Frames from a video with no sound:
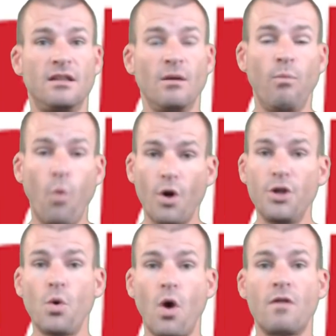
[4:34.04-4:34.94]
the more
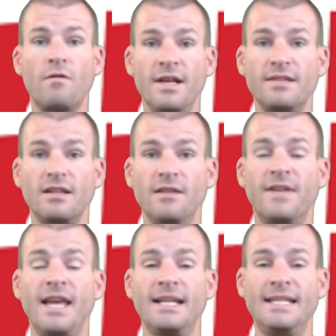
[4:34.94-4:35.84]
you are at risk
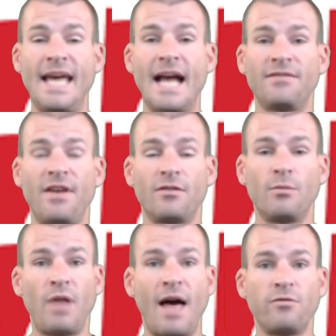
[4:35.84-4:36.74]
of getting deactivated from
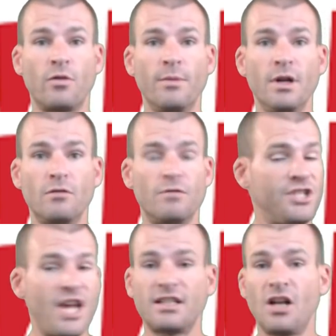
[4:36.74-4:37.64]
the platform.
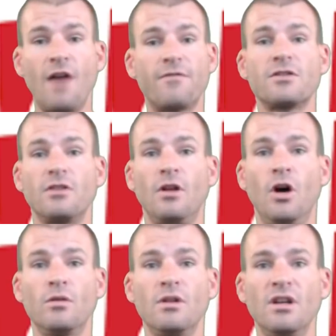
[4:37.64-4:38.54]
Rejecting offers
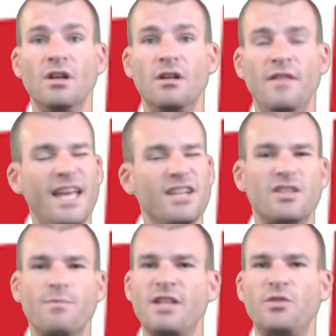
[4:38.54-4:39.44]
alone, they can
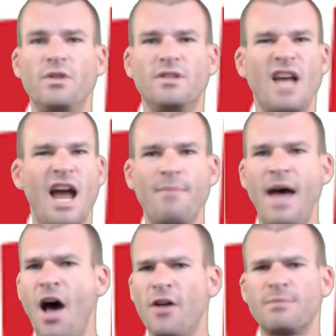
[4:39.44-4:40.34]
just mess with your
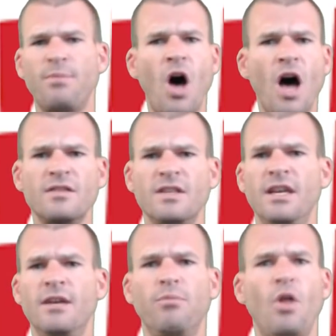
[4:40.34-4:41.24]
timeouts,
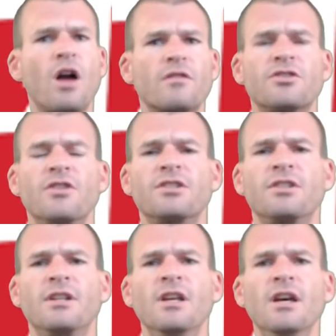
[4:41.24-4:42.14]
pausing, block
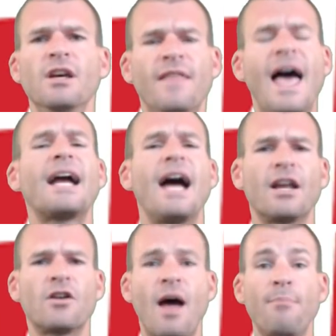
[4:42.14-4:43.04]
restriction, that
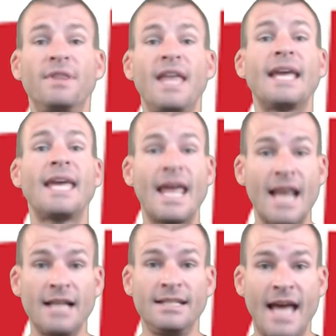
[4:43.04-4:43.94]
kind of crap, but they
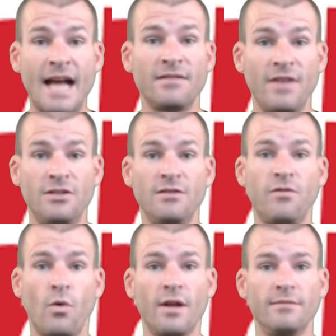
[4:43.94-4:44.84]
cannot deactivate you
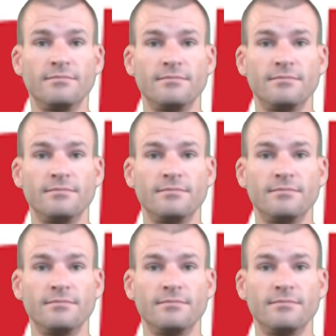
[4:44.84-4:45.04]
for it.